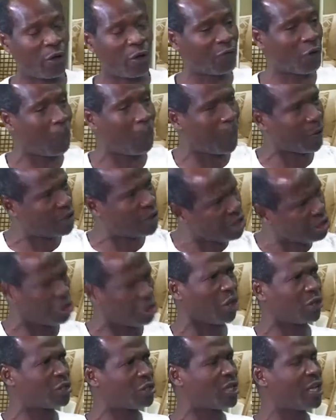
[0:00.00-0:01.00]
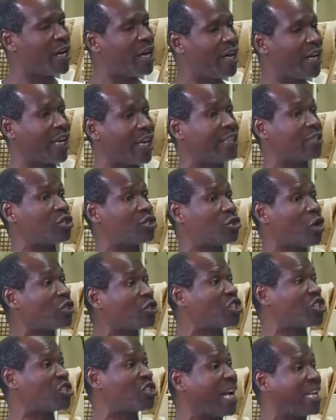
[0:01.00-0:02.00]
of the oppositions in
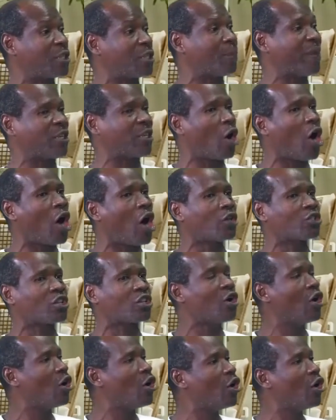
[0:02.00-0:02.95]
such states because